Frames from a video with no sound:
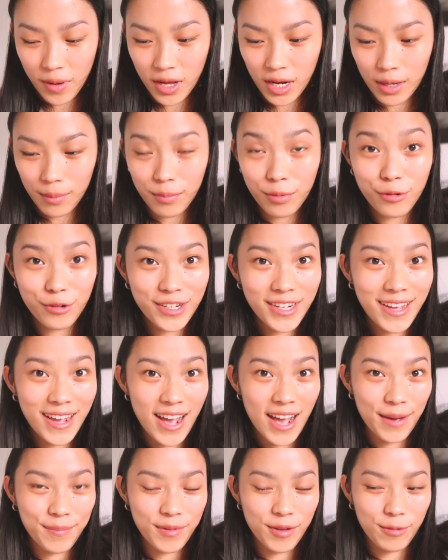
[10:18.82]
but I'm pretty
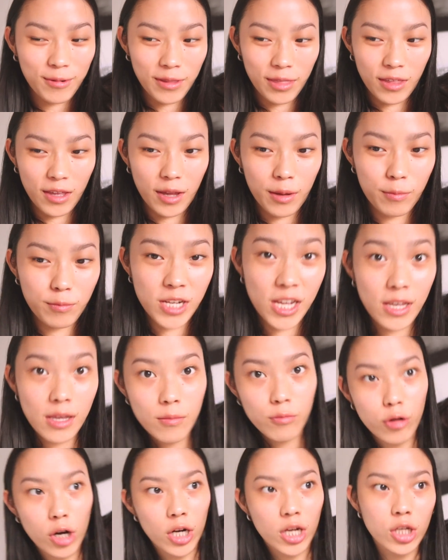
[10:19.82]
happy with it.
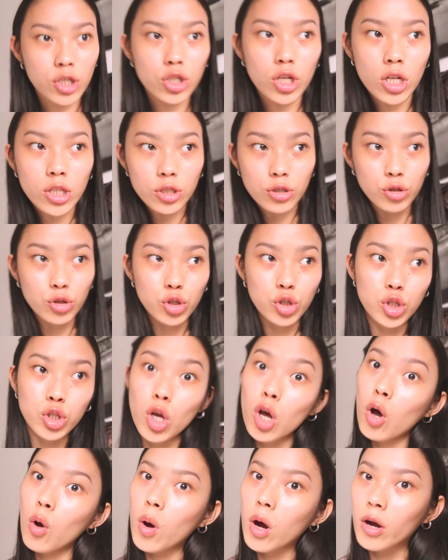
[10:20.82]
Taking product shots are
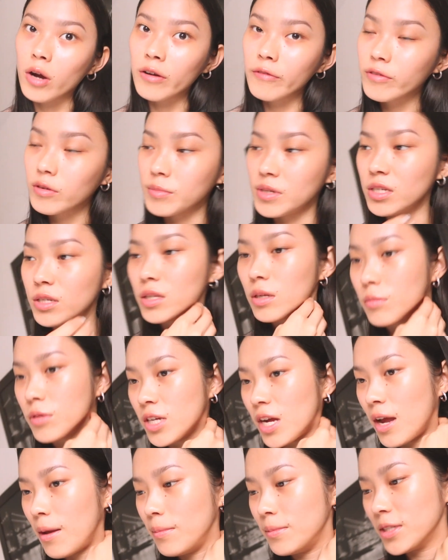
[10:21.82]
so hard for me
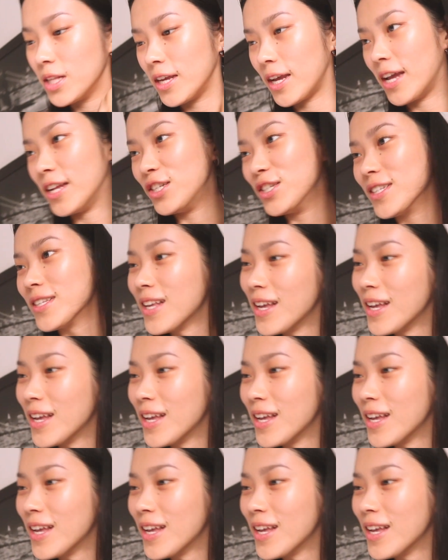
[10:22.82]
sometimes. Like, I